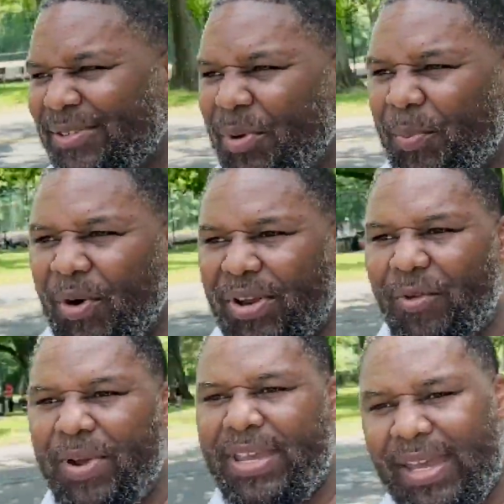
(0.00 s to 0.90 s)
Memorial Day
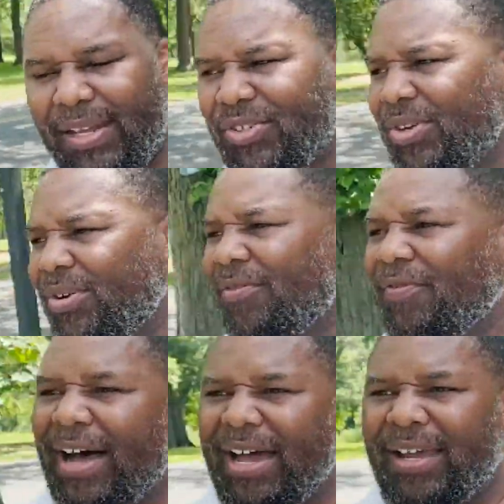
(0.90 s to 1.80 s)
weekend, so you'll
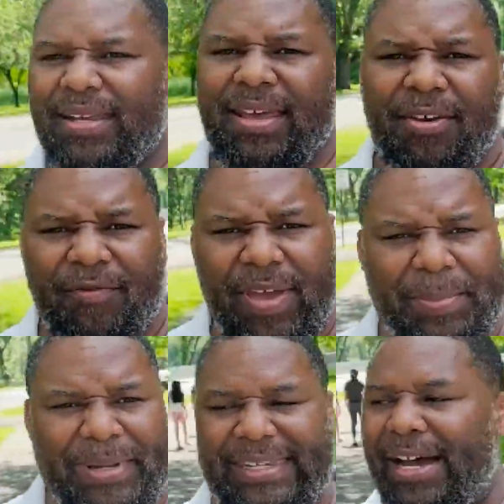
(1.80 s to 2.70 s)
find
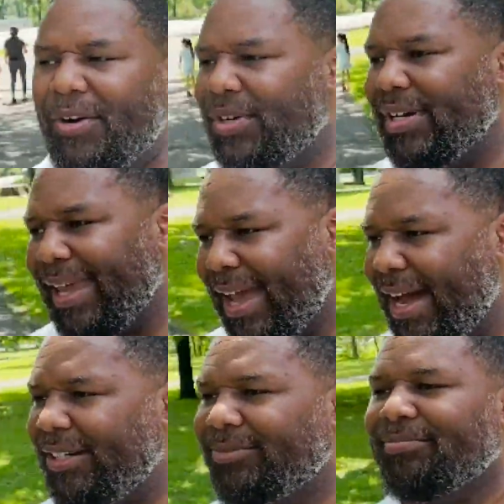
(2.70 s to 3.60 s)
families out cooking
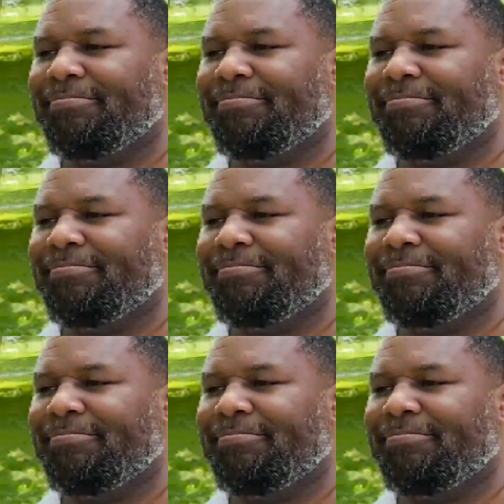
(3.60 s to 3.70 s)
out,